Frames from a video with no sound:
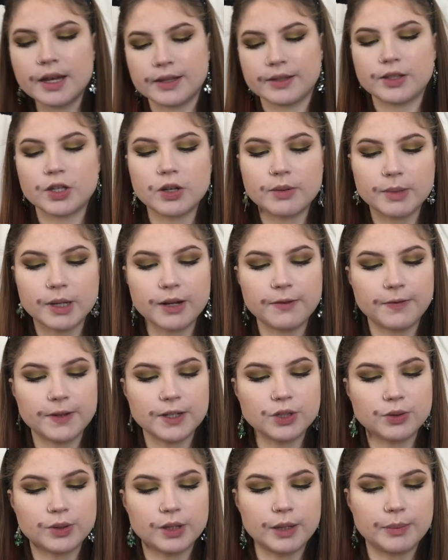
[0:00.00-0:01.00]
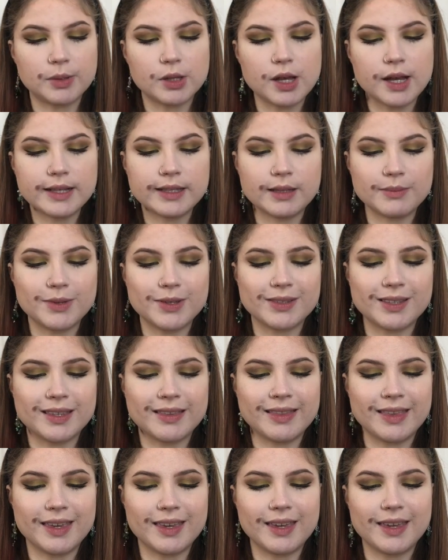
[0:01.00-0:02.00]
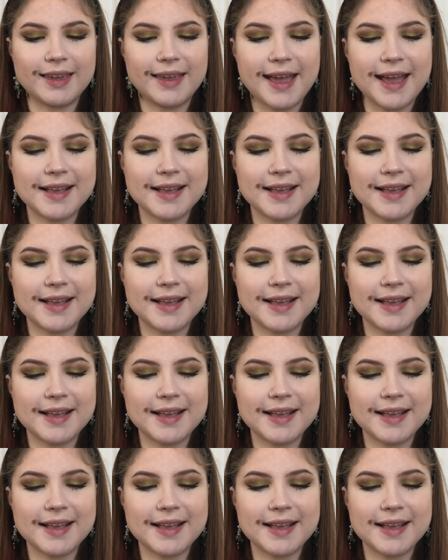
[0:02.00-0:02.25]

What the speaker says: So I'm gonna finish with lip gloss. I'm using the